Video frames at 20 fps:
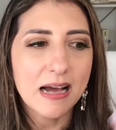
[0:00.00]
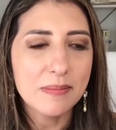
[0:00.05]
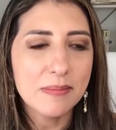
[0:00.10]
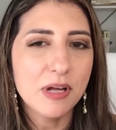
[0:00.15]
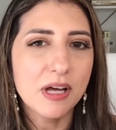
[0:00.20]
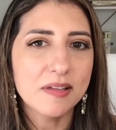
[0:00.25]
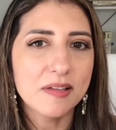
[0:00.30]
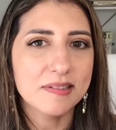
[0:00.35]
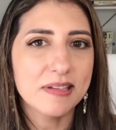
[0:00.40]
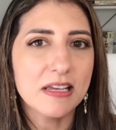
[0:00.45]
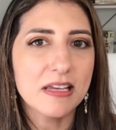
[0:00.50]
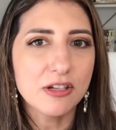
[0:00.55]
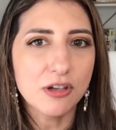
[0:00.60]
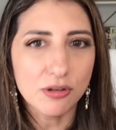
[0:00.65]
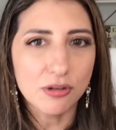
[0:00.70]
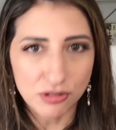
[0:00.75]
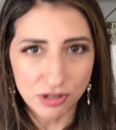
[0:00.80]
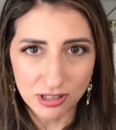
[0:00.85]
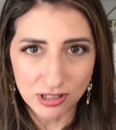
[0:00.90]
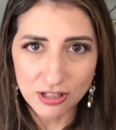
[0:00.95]
I'm not saying
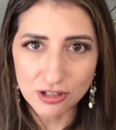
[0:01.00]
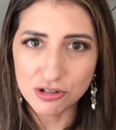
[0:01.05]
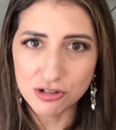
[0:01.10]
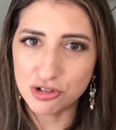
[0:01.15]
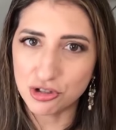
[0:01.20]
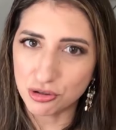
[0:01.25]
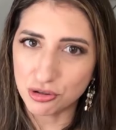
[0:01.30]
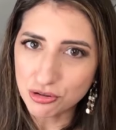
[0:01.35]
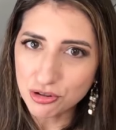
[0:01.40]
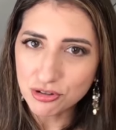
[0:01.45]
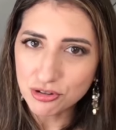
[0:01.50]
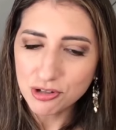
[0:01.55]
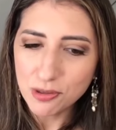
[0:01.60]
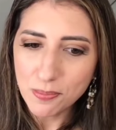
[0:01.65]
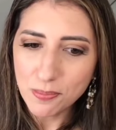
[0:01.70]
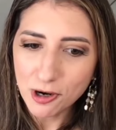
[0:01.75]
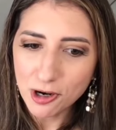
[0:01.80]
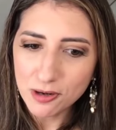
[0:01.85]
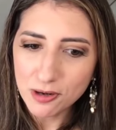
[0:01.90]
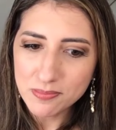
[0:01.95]
go to the junior
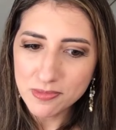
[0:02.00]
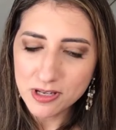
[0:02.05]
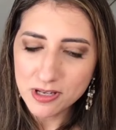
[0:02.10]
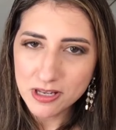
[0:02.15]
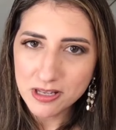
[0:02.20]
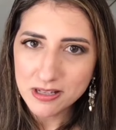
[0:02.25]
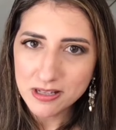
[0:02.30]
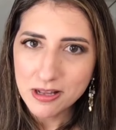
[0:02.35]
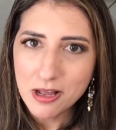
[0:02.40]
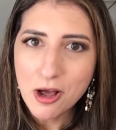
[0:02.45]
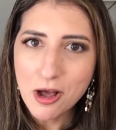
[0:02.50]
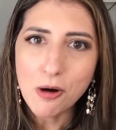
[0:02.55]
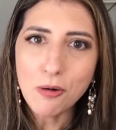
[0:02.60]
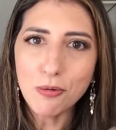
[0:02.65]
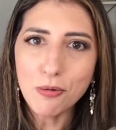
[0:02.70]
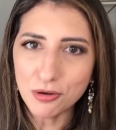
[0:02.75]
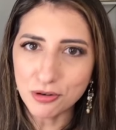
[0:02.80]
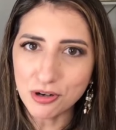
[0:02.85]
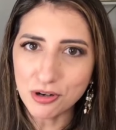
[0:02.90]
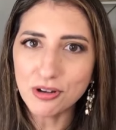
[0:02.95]
department
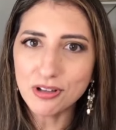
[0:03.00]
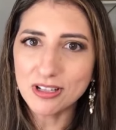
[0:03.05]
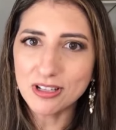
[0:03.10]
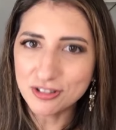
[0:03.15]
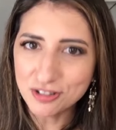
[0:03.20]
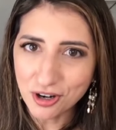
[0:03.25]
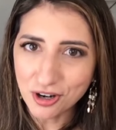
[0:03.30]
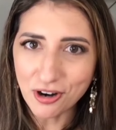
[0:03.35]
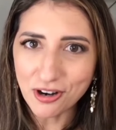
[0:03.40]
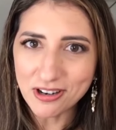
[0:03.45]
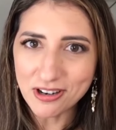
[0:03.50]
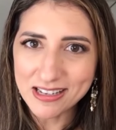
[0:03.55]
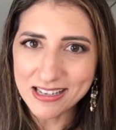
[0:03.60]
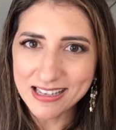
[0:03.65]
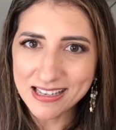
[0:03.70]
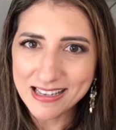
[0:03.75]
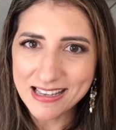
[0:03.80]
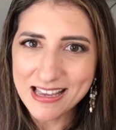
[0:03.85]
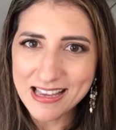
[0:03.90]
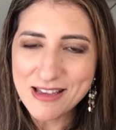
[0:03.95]
or go to
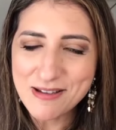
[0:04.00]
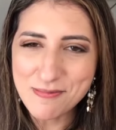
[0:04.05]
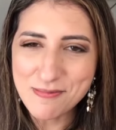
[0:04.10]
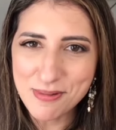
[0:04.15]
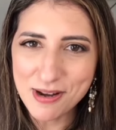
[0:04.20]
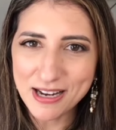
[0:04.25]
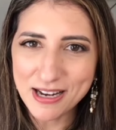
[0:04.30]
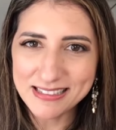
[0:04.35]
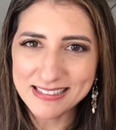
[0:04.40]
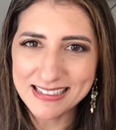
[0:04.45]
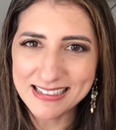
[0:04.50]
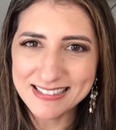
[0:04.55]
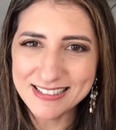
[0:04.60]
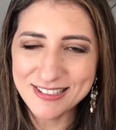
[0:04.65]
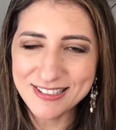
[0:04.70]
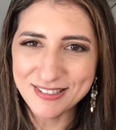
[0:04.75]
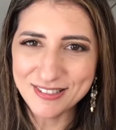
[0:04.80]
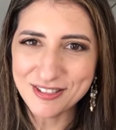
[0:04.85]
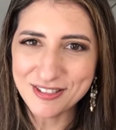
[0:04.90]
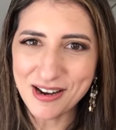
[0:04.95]
Target and buy
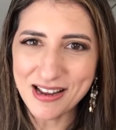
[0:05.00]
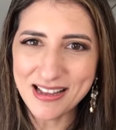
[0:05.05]
90s